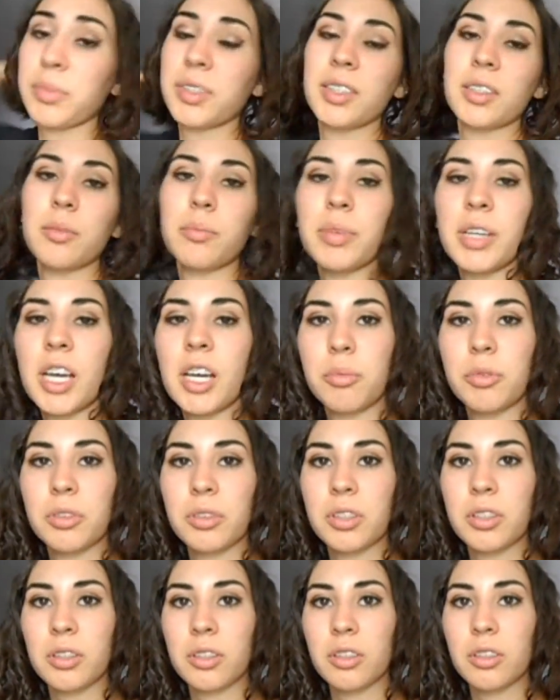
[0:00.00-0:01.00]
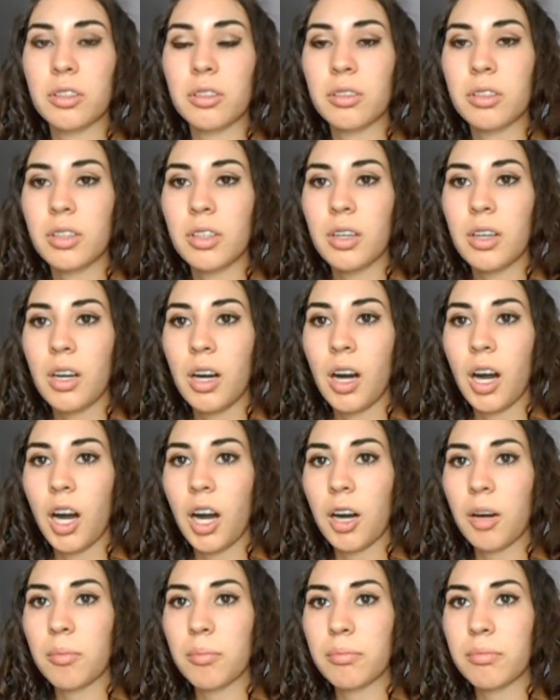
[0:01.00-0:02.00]
to be able to
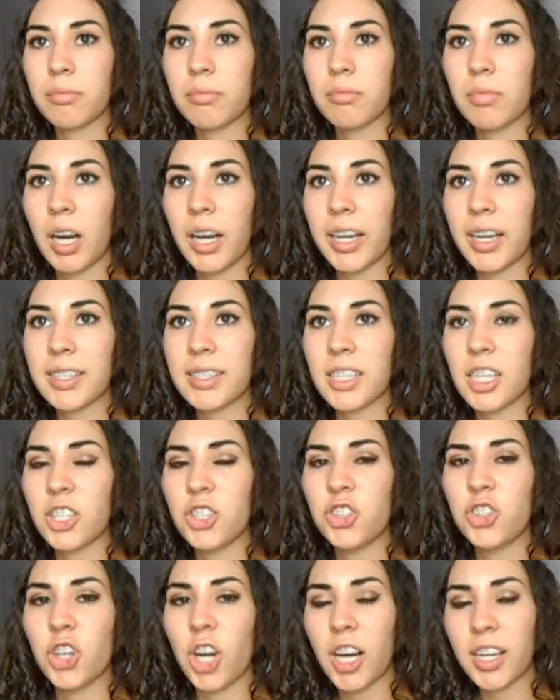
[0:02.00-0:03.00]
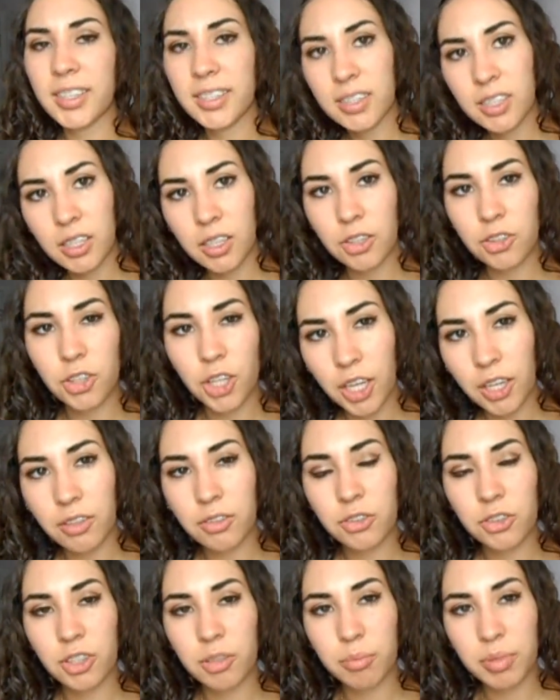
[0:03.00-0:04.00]
I guess adjust to the
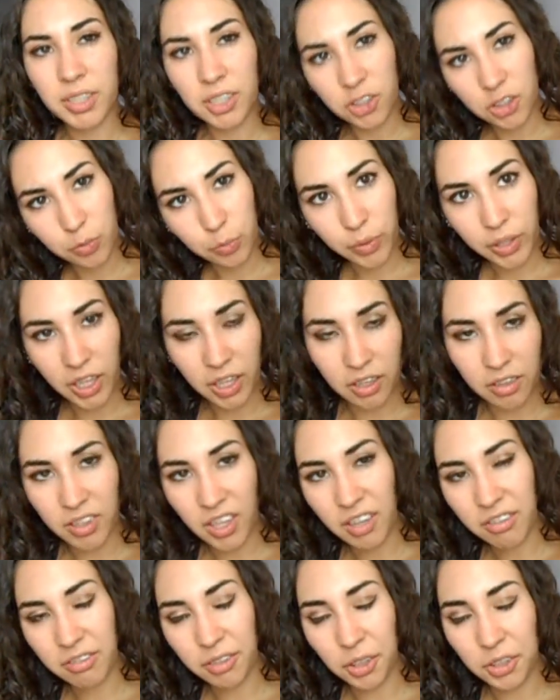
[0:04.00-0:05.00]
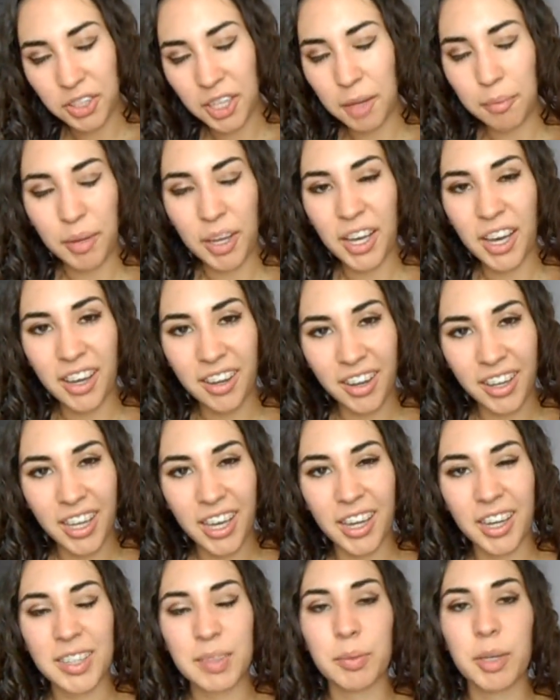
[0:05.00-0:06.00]
change in position when they fall down my head. I
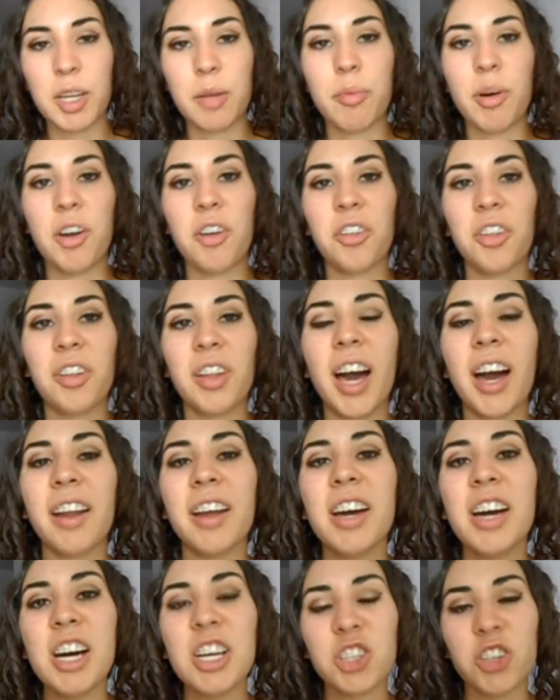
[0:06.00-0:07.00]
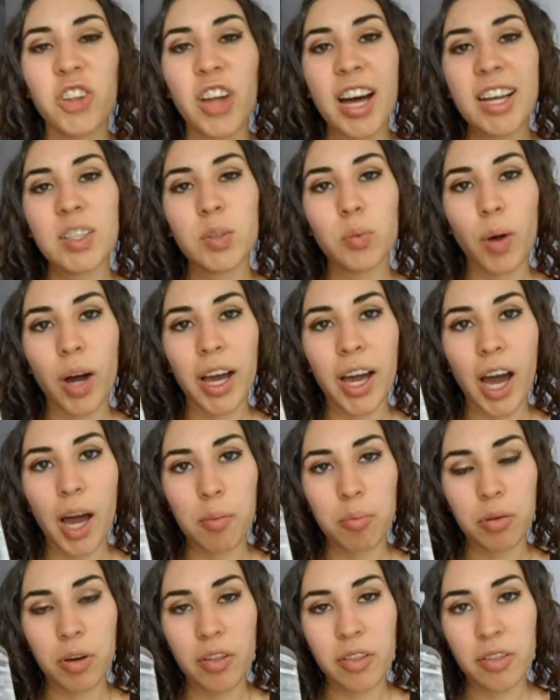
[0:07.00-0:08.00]
can't explain it better than that. So that's why I
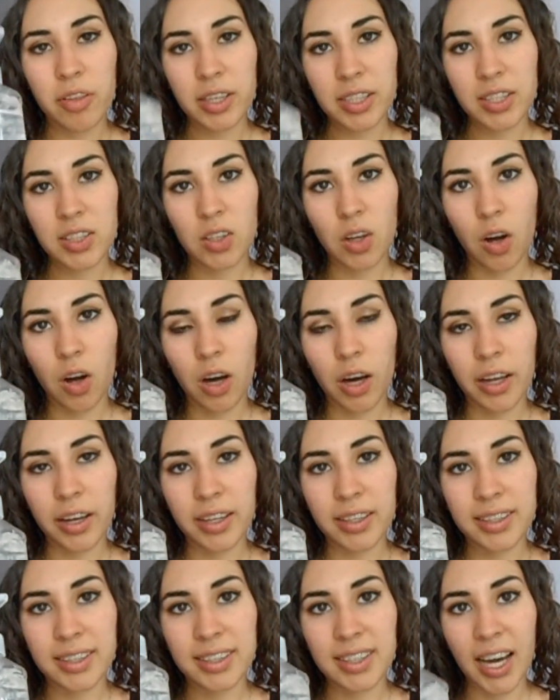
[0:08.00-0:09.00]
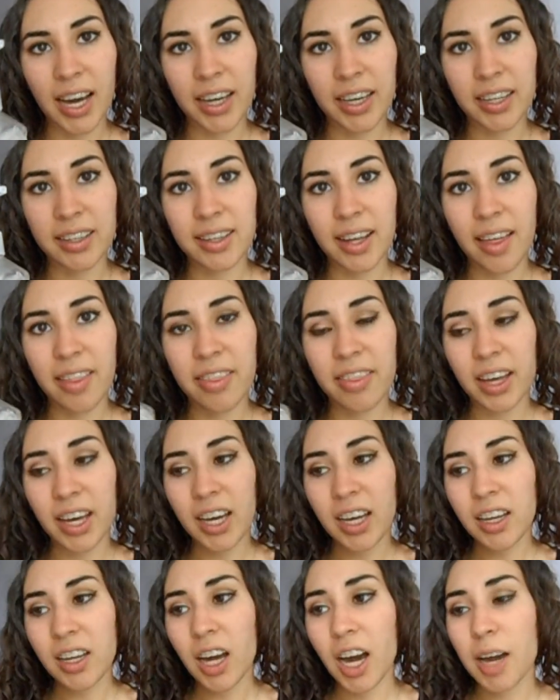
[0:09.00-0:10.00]
put this on second. And
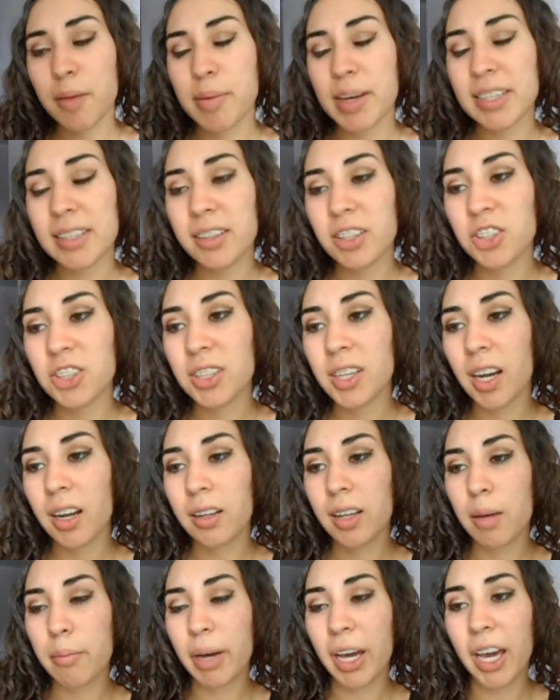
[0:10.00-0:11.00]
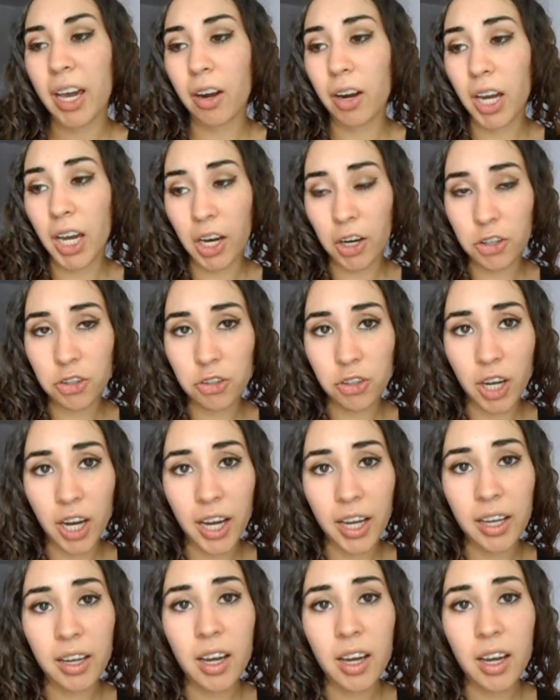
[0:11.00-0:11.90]
then I basically just kind of let my hair air dry.